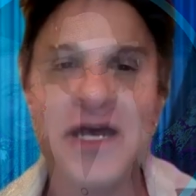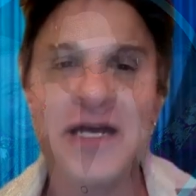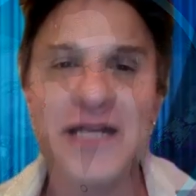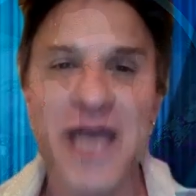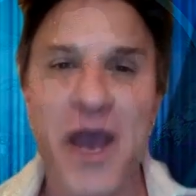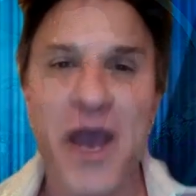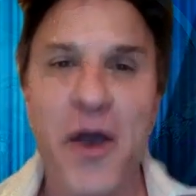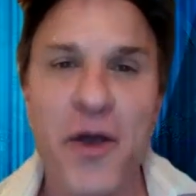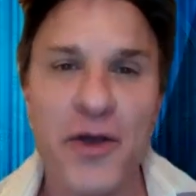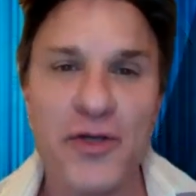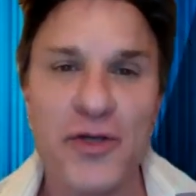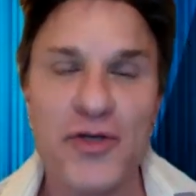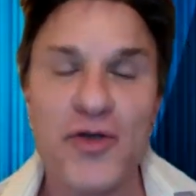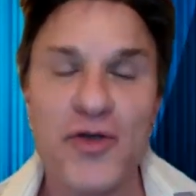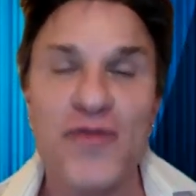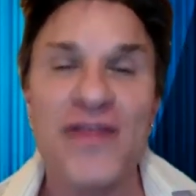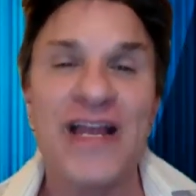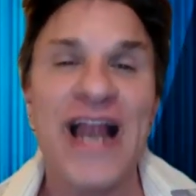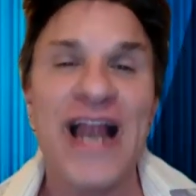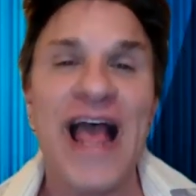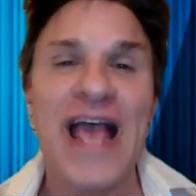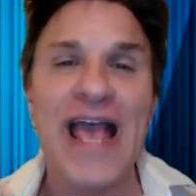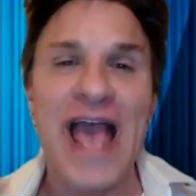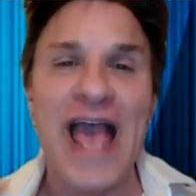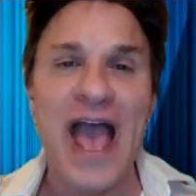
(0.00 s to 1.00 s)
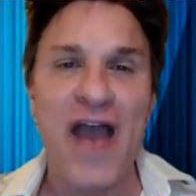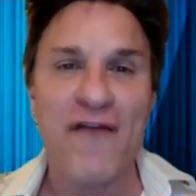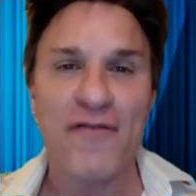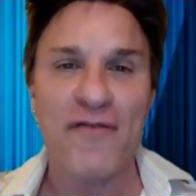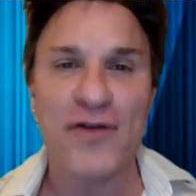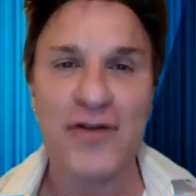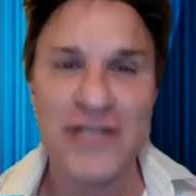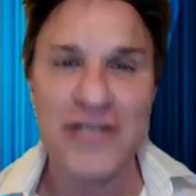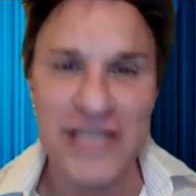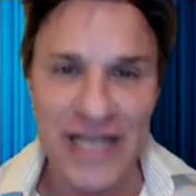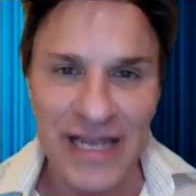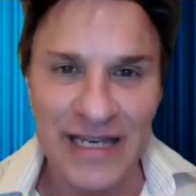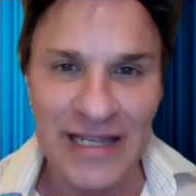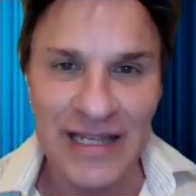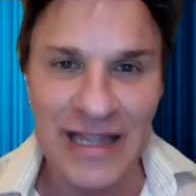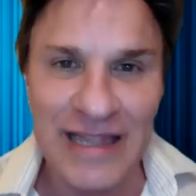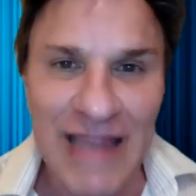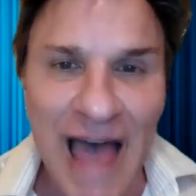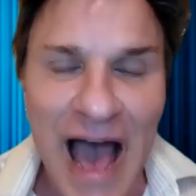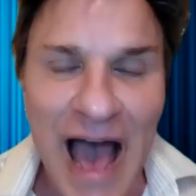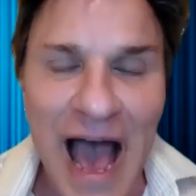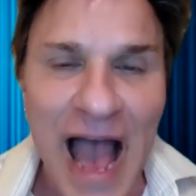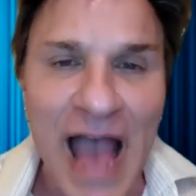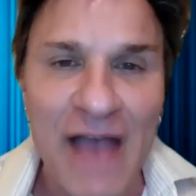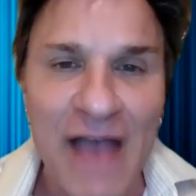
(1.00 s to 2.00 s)
character that I ever did
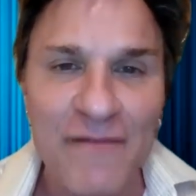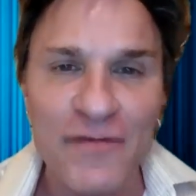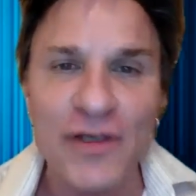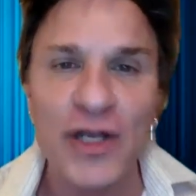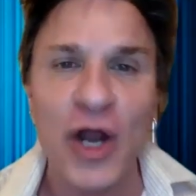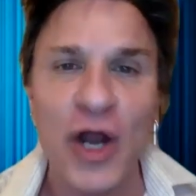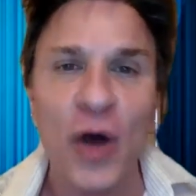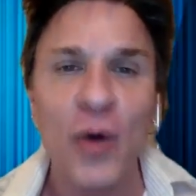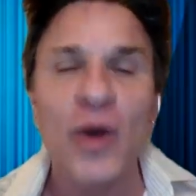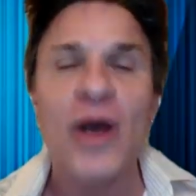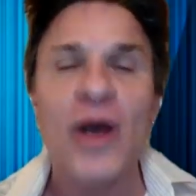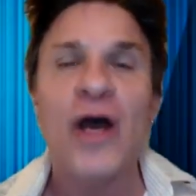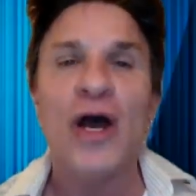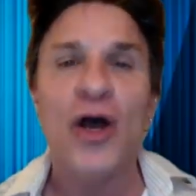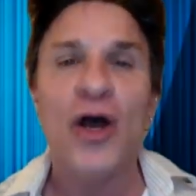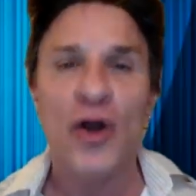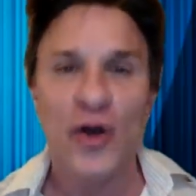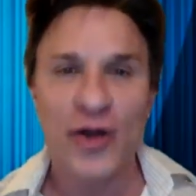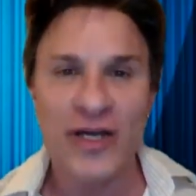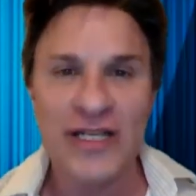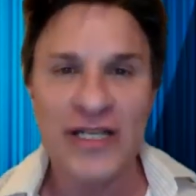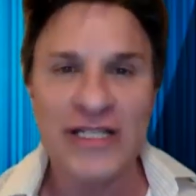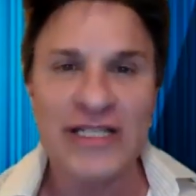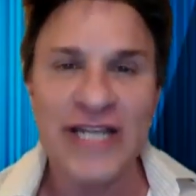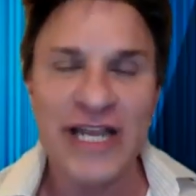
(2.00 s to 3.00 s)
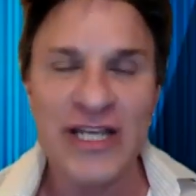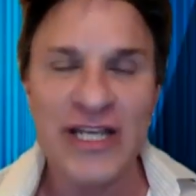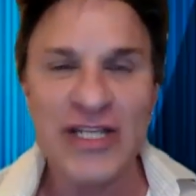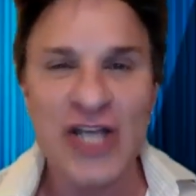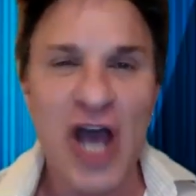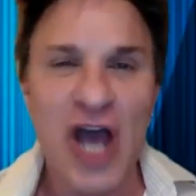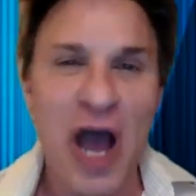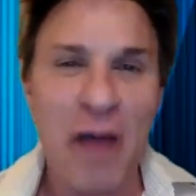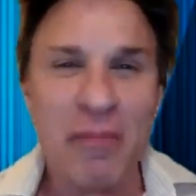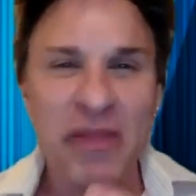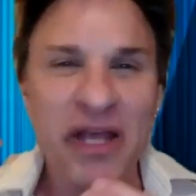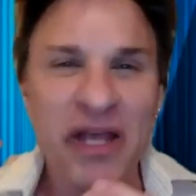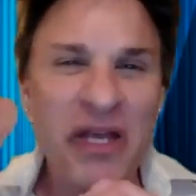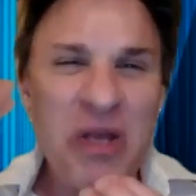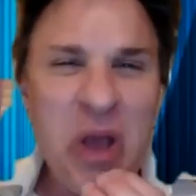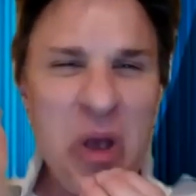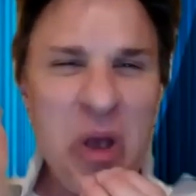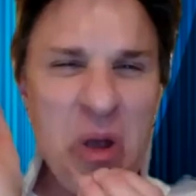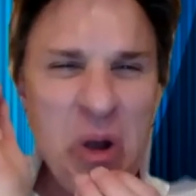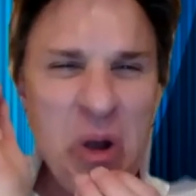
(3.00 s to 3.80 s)
live. You know, Ernestine Tomlin.